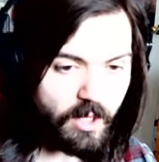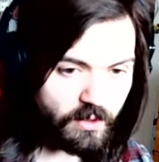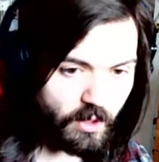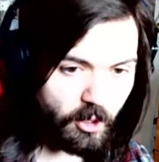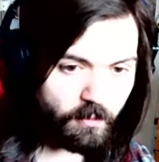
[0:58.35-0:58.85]

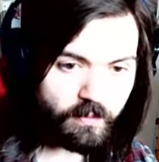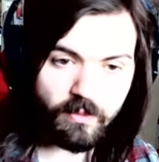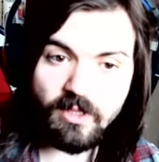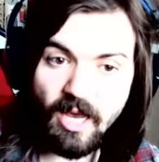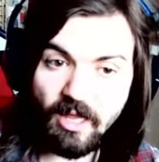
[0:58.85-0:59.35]
So,
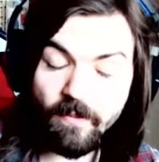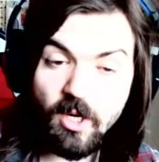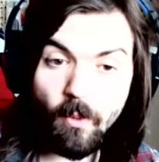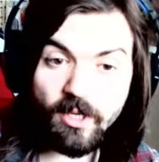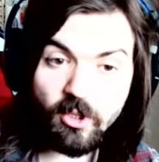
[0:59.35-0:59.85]
yeah, let me
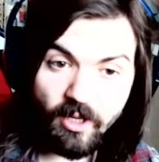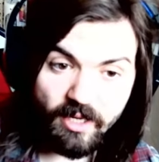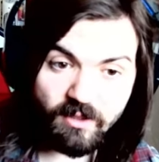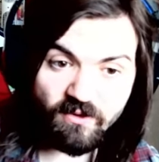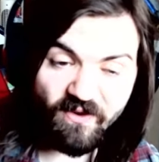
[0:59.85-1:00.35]
know what you
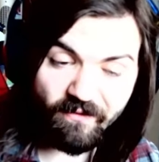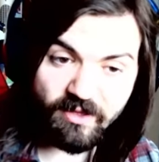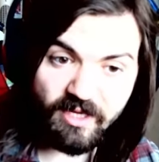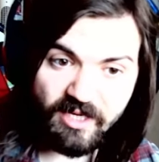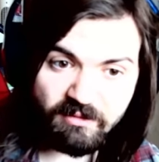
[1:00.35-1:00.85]
guys'
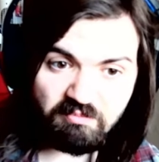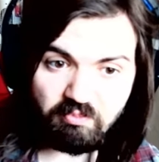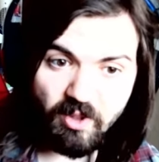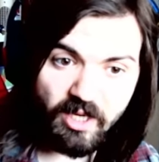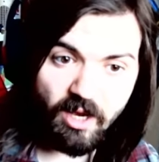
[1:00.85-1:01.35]
favorite thing
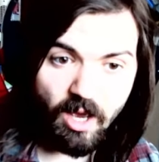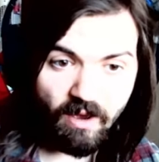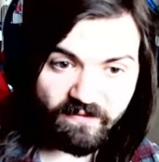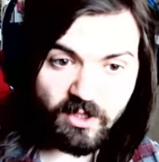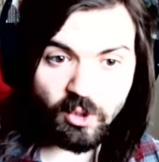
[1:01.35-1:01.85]
uh,
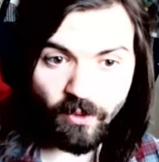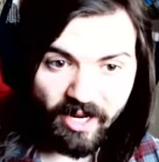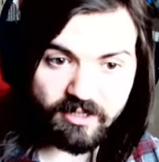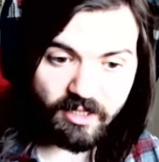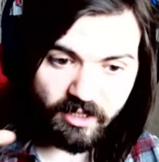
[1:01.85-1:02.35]
of the
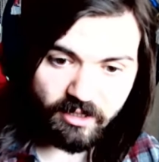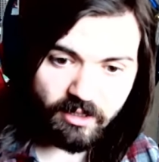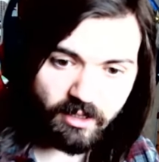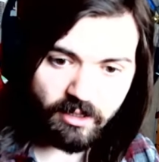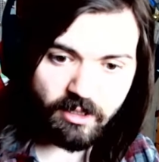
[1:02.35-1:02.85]
Direct
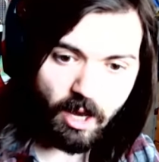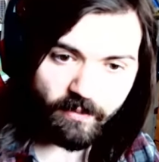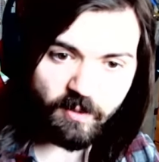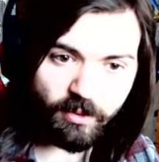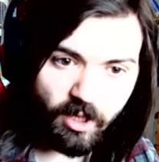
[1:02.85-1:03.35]
in the
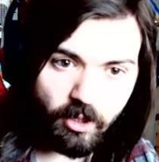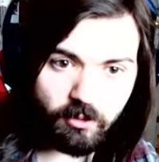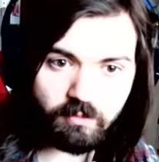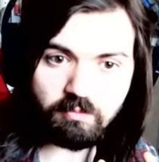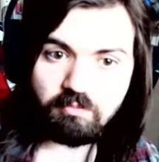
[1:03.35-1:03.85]
comments below.